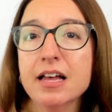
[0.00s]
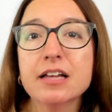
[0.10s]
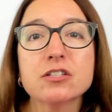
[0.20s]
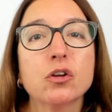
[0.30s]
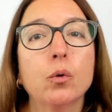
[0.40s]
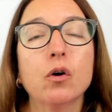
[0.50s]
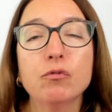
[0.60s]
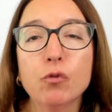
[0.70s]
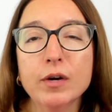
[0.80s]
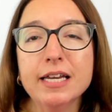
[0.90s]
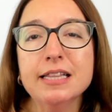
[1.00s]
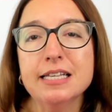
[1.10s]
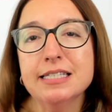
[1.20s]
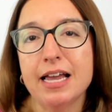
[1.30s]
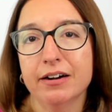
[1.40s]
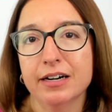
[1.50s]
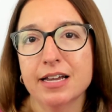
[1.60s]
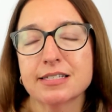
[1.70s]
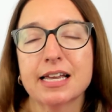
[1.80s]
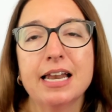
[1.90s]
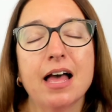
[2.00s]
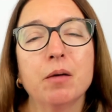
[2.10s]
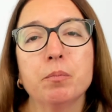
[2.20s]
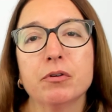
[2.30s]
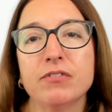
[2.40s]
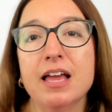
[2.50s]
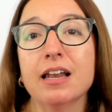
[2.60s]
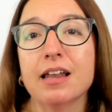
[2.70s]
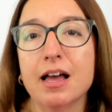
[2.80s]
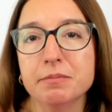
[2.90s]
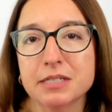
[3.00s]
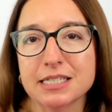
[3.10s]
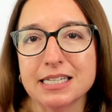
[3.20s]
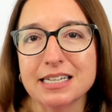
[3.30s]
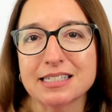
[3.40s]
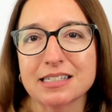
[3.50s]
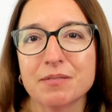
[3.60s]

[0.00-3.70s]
so avoiding these areas can help prevent Lyme disease.